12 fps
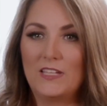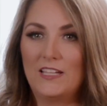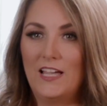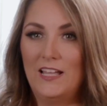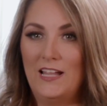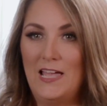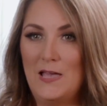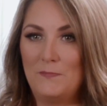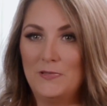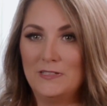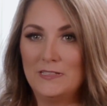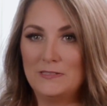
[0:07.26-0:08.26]
It kind of
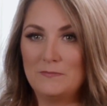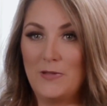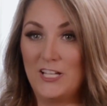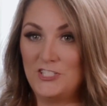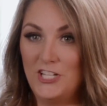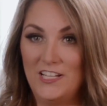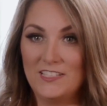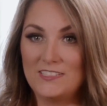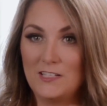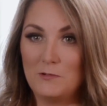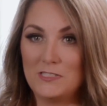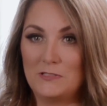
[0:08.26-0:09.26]
happened by
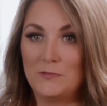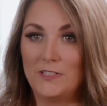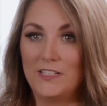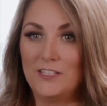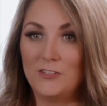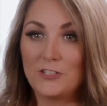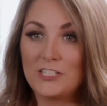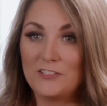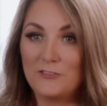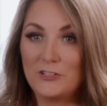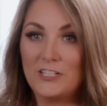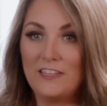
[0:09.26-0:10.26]
chance. I wasn't really looking for